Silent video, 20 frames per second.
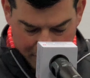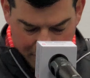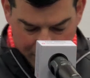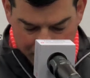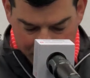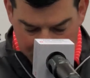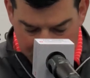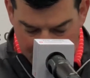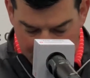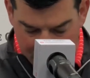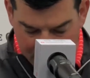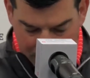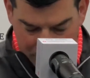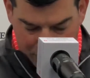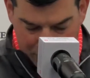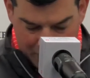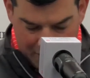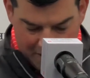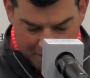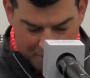is the
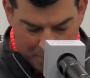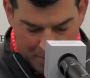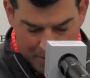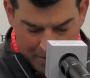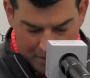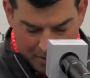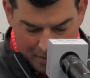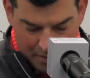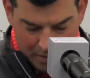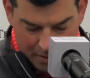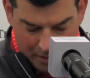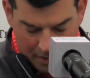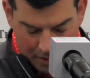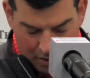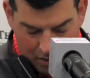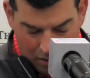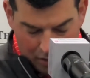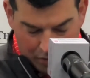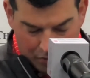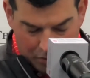CFP,
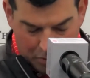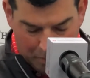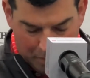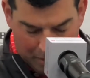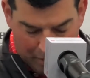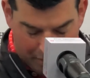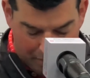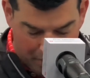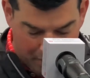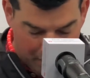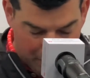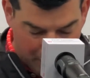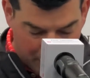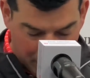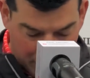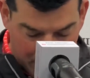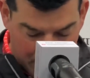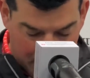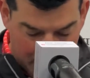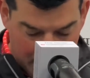College Football
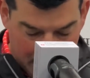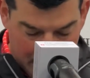Foundation,